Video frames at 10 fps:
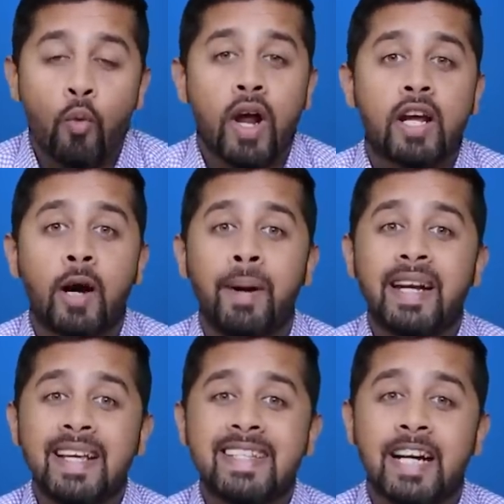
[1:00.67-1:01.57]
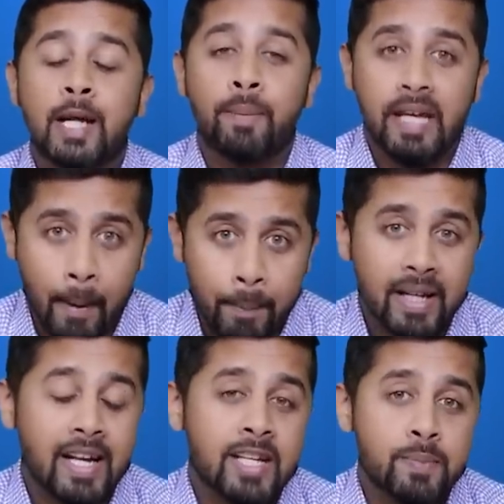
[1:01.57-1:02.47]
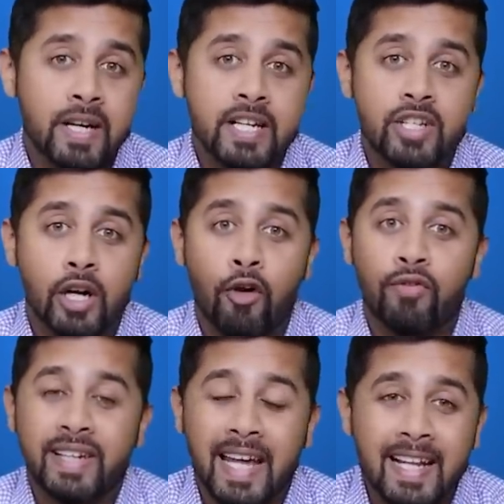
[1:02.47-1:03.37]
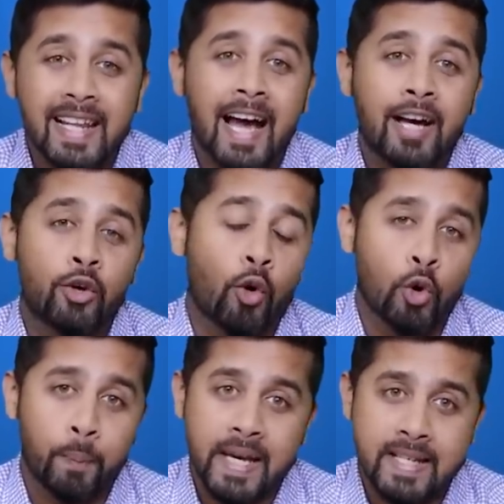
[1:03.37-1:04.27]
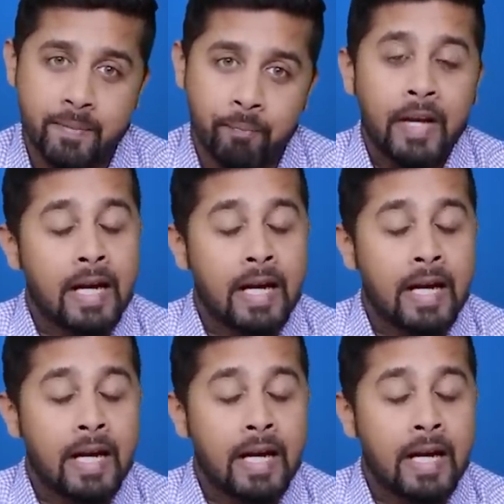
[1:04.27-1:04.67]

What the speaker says: where government has set up capital expenditure of 10 lakh crore rupees.